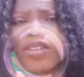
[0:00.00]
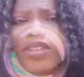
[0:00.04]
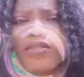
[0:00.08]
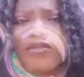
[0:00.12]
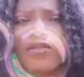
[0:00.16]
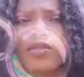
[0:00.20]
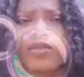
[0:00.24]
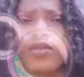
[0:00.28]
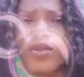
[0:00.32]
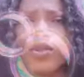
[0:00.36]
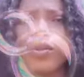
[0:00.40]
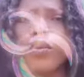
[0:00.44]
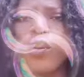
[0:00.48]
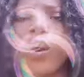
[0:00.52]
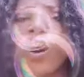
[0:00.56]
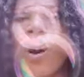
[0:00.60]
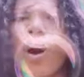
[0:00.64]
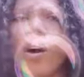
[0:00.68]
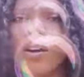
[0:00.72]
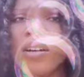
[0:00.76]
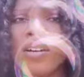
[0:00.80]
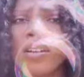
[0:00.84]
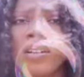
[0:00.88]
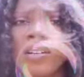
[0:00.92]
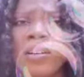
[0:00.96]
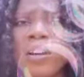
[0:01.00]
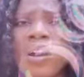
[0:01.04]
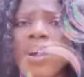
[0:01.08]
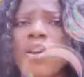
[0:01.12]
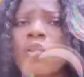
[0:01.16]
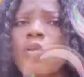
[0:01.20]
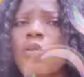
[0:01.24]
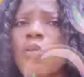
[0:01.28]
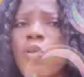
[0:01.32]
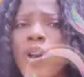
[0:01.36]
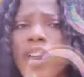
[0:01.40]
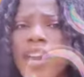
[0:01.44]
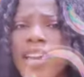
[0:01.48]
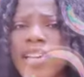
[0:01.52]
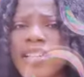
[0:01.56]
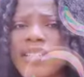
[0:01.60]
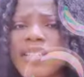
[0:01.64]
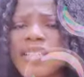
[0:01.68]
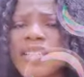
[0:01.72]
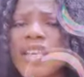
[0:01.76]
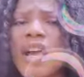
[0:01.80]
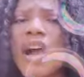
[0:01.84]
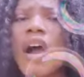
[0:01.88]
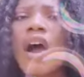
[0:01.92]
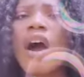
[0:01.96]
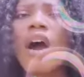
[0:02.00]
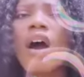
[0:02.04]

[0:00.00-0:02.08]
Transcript: give you some other ways